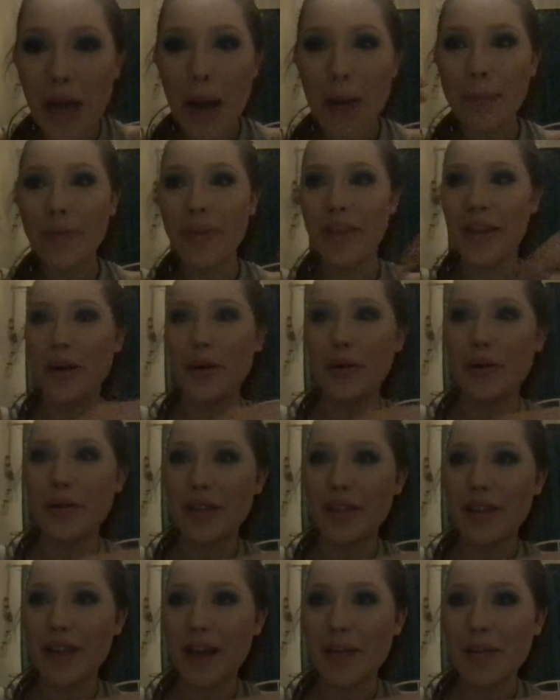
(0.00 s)
But then other
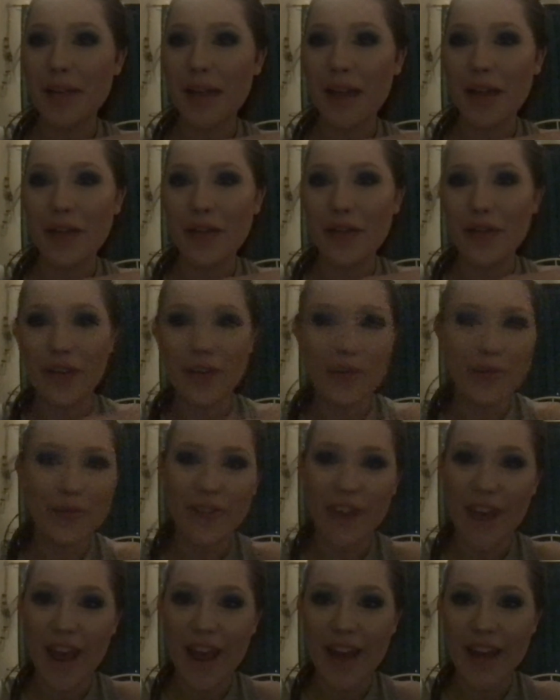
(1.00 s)
times I can film
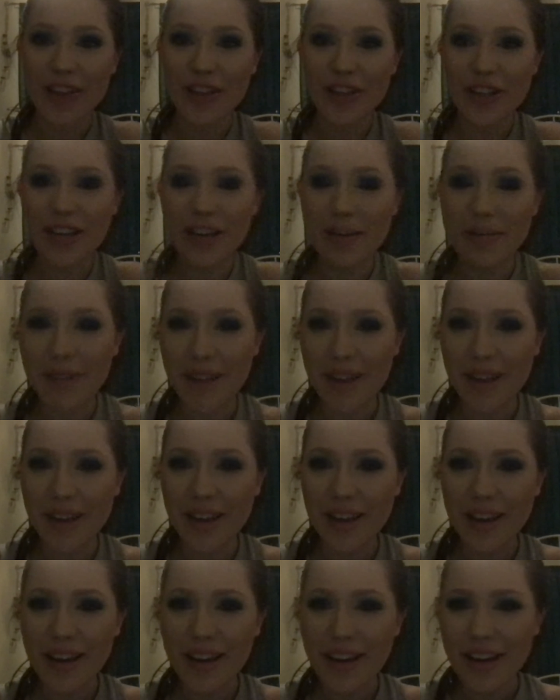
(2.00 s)
for ages and I'm
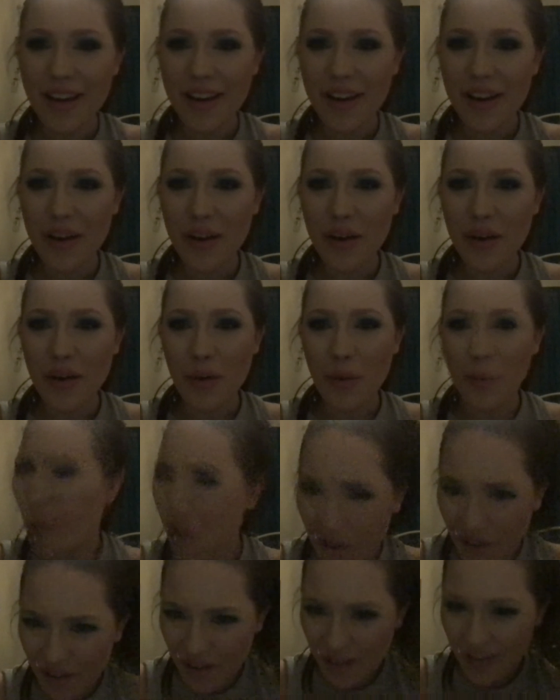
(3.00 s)
like,
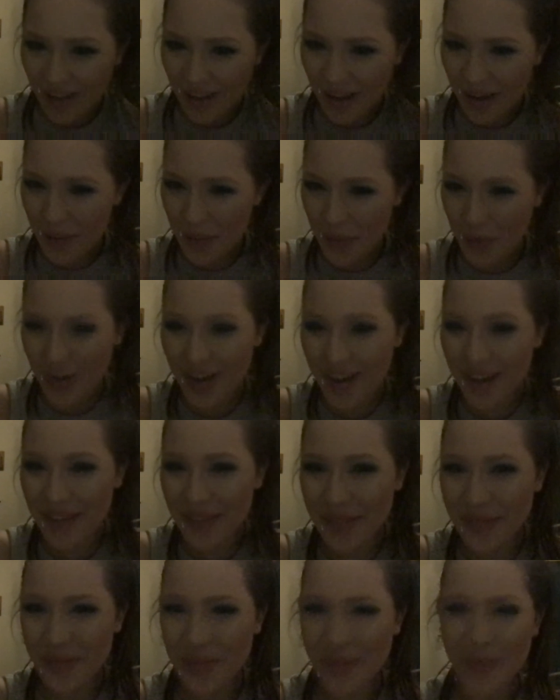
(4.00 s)
what?
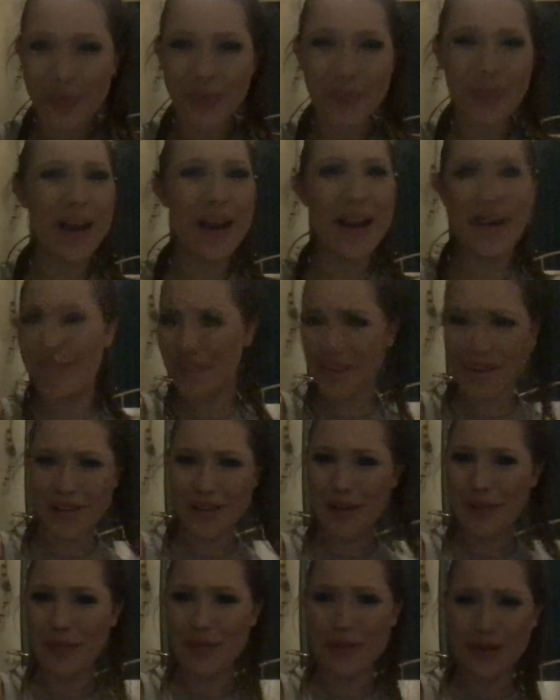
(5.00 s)
Why did you
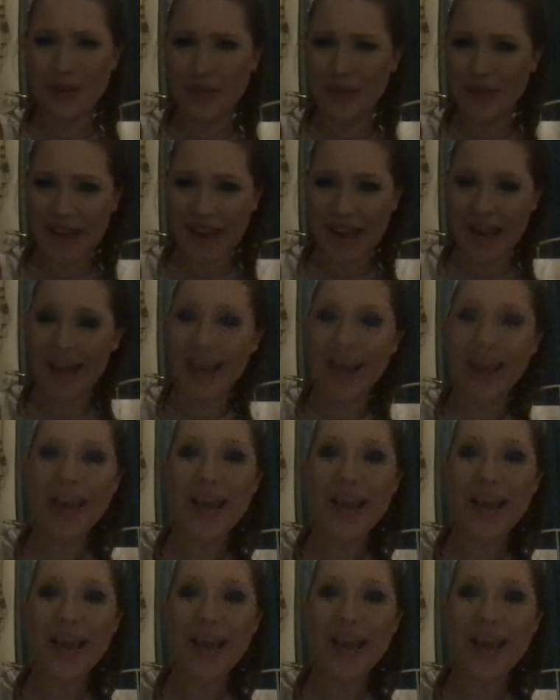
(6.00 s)
stop recording?